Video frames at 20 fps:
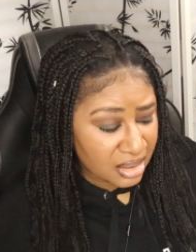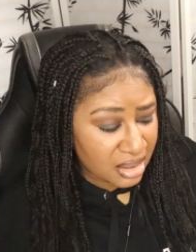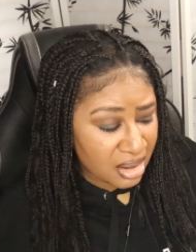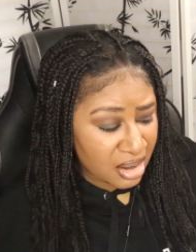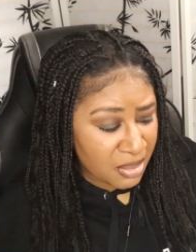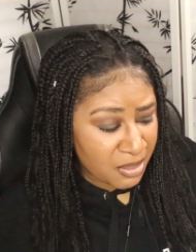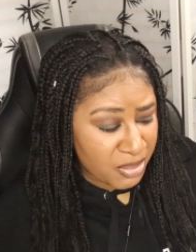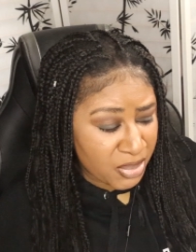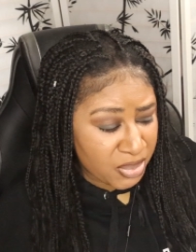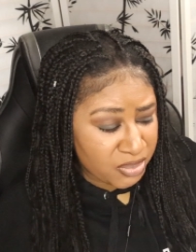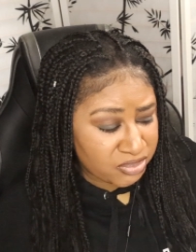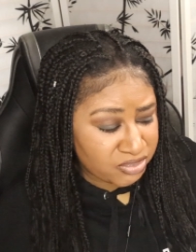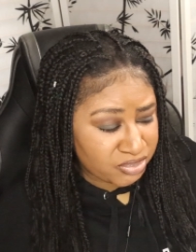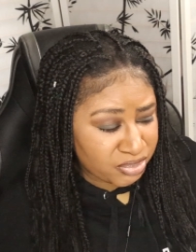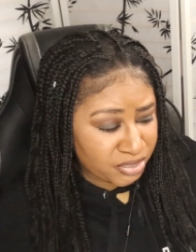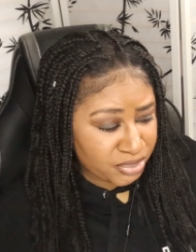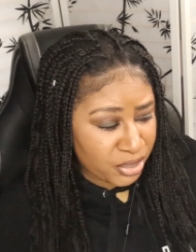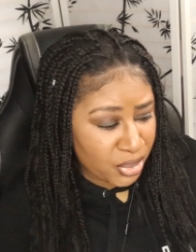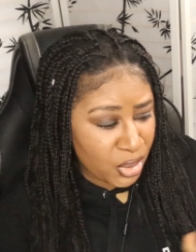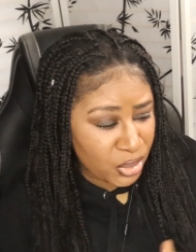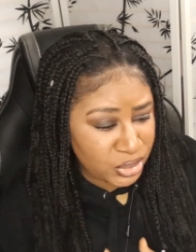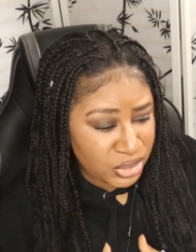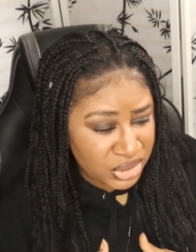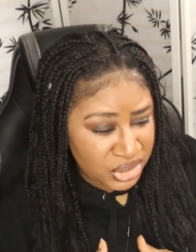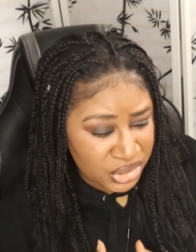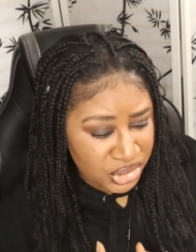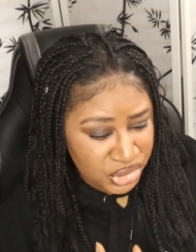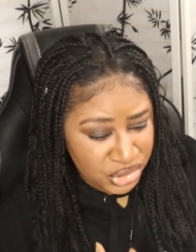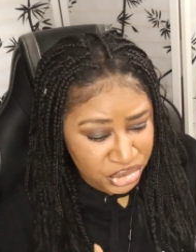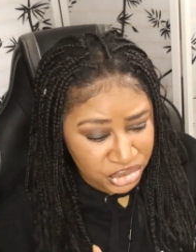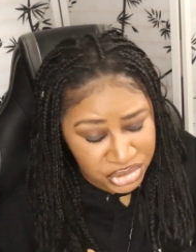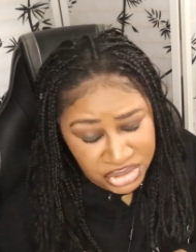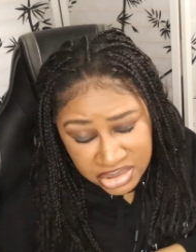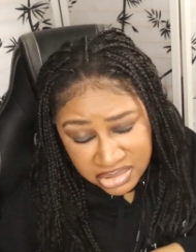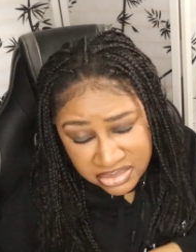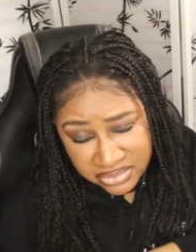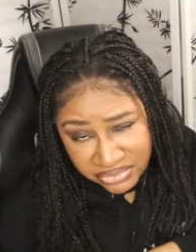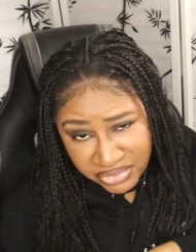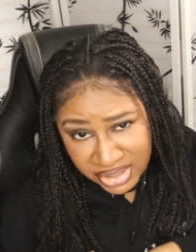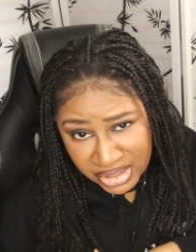um posting
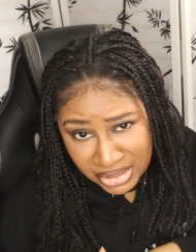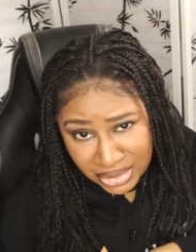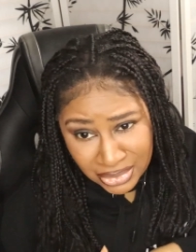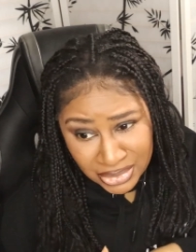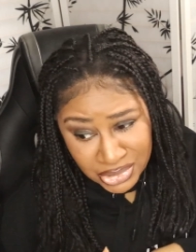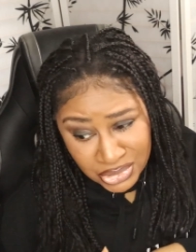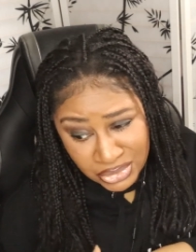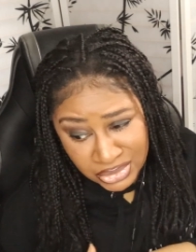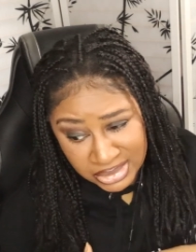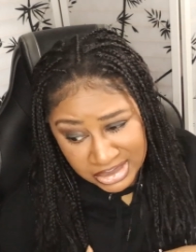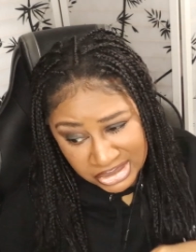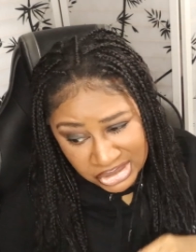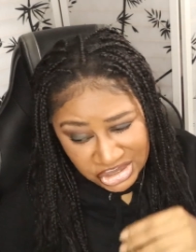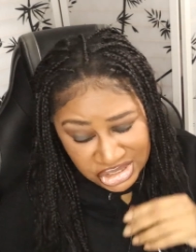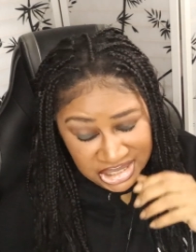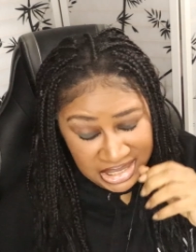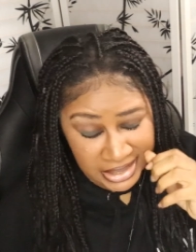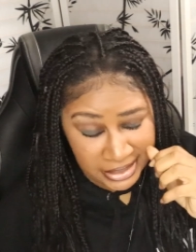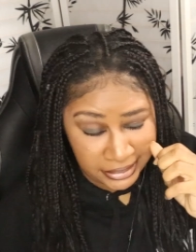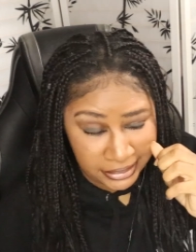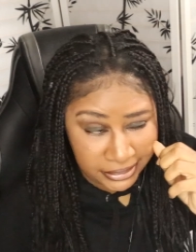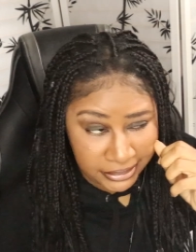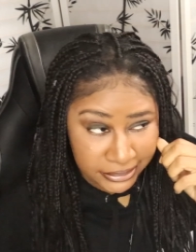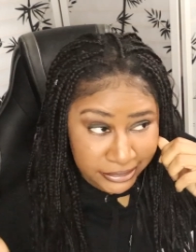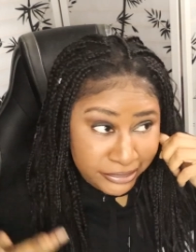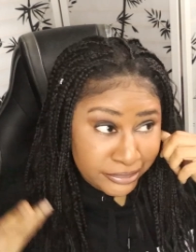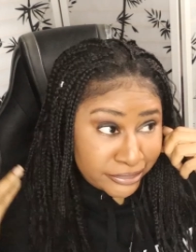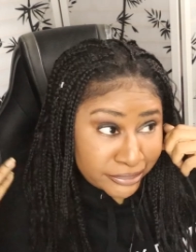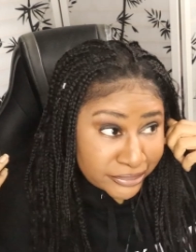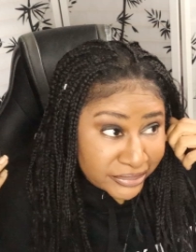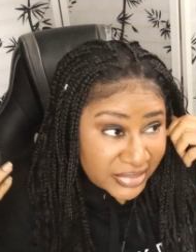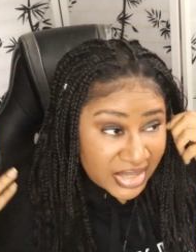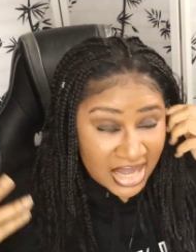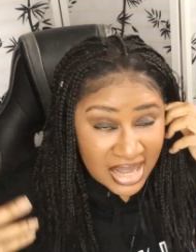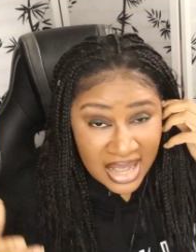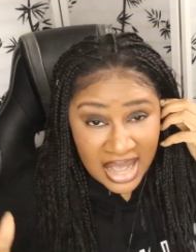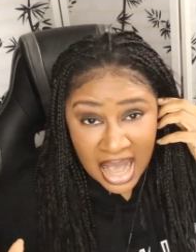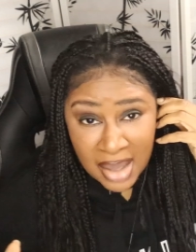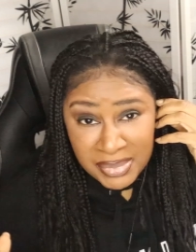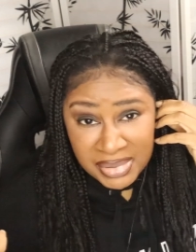certain videos on this channel
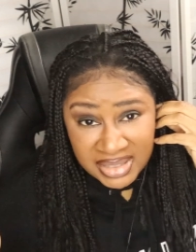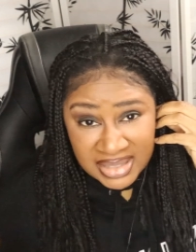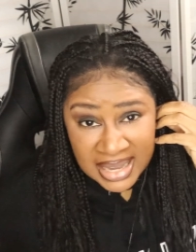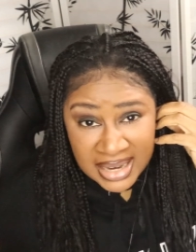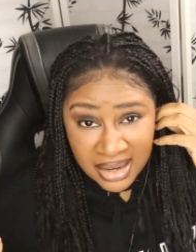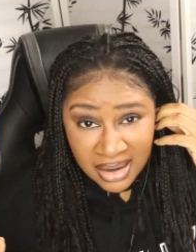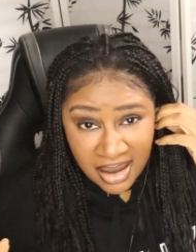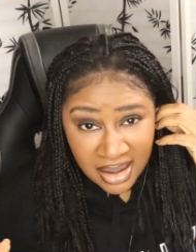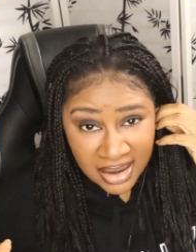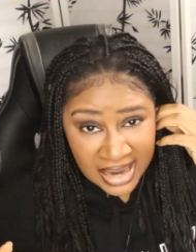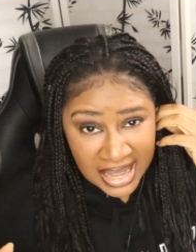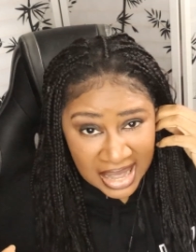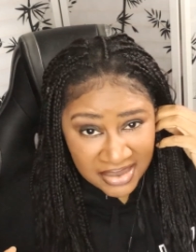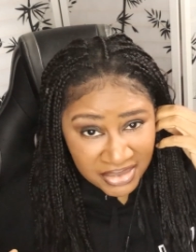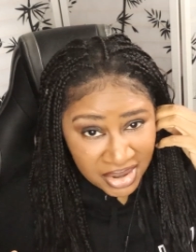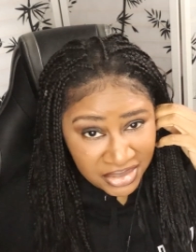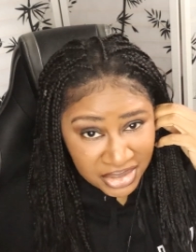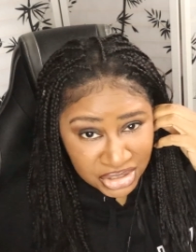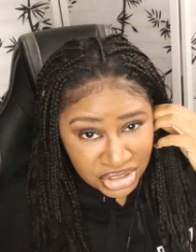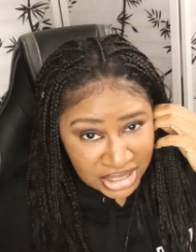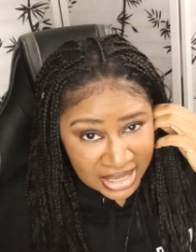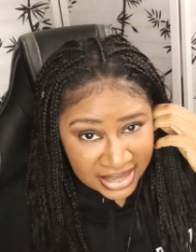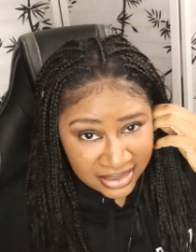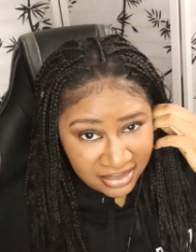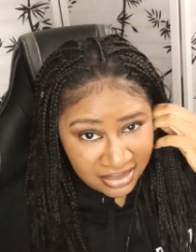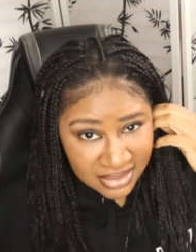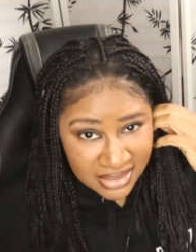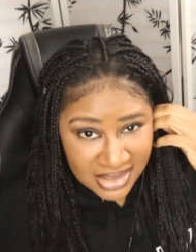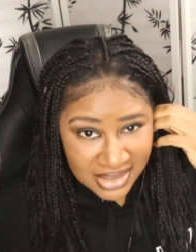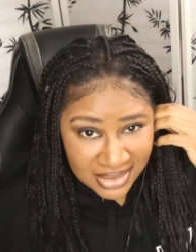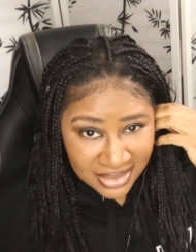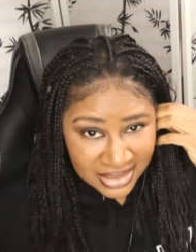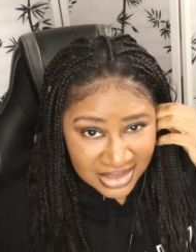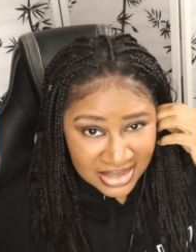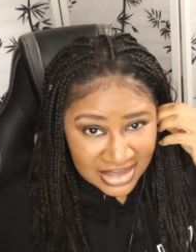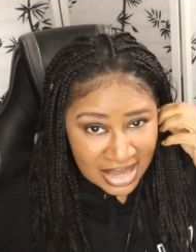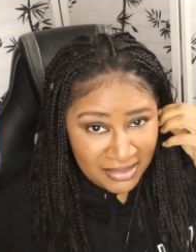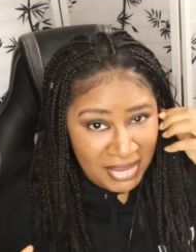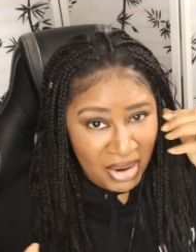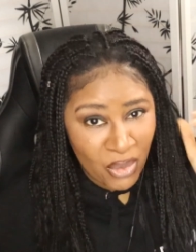I mean, thank God I have other channels. This
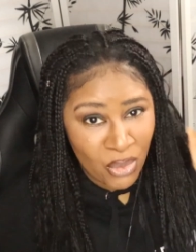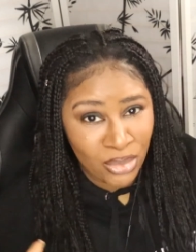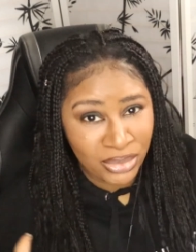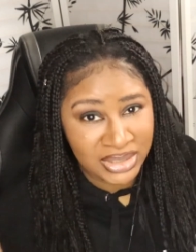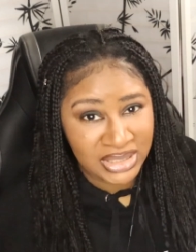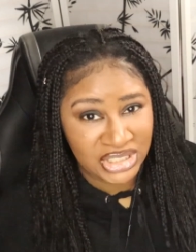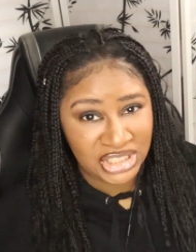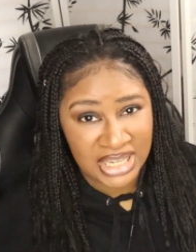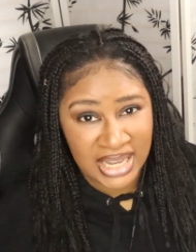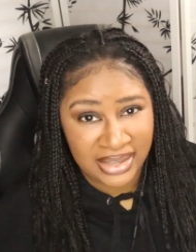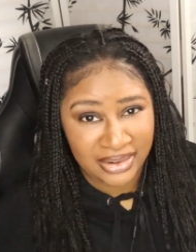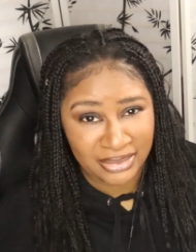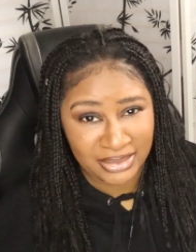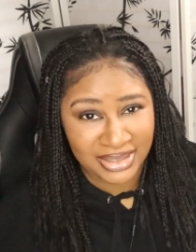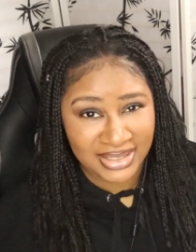is not my only channel.